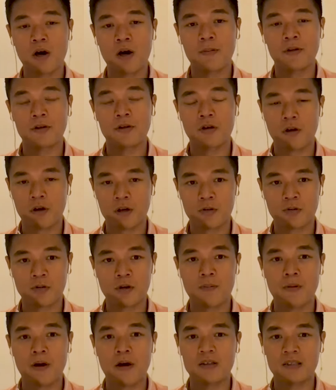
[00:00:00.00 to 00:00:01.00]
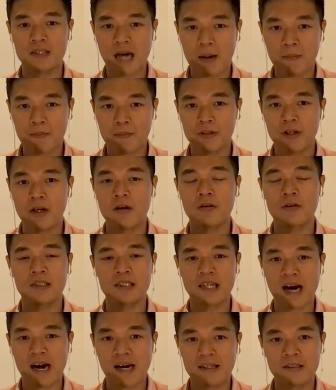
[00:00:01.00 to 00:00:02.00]
while I've been talking to you about the thumbnail, the
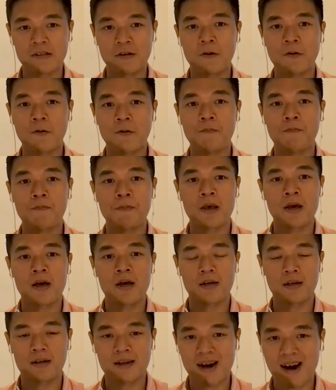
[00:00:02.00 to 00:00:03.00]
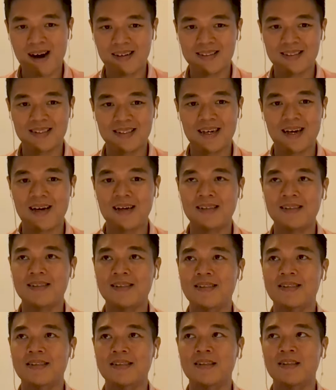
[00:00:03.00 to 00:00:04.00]
title, the
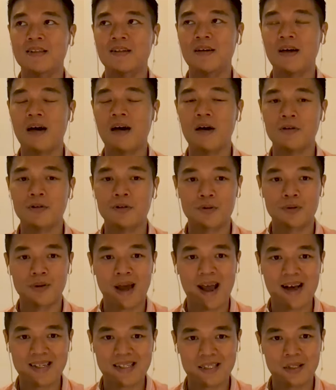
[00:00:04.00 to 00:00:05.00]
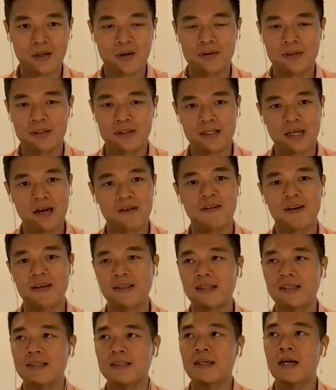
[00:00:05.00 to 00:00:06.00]
content, you know, how to do SEO and stuff like
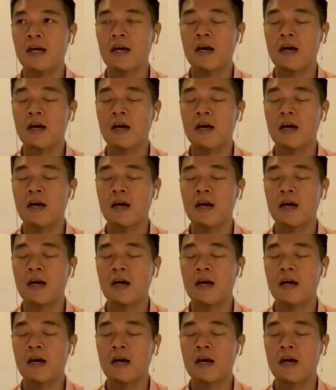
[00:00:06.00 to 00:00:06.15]
this,